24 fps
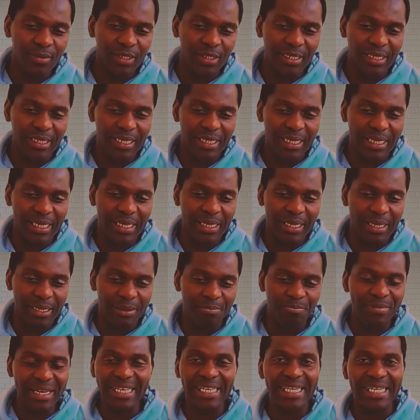Middle
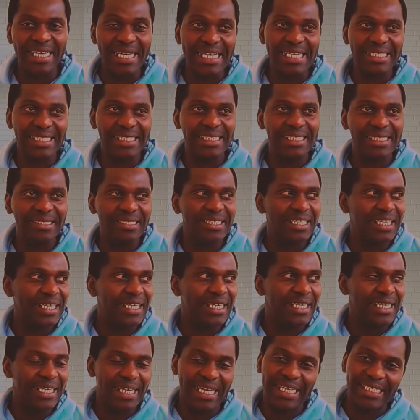East
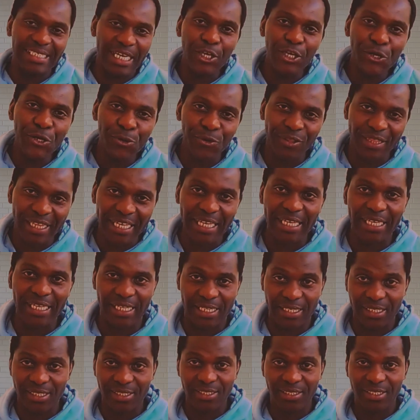is a new thing.
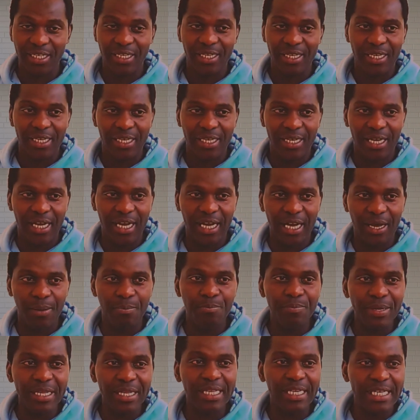
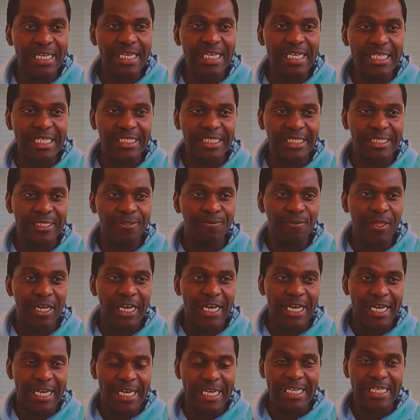Middle East
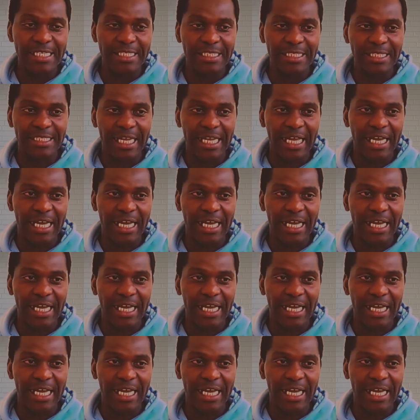is a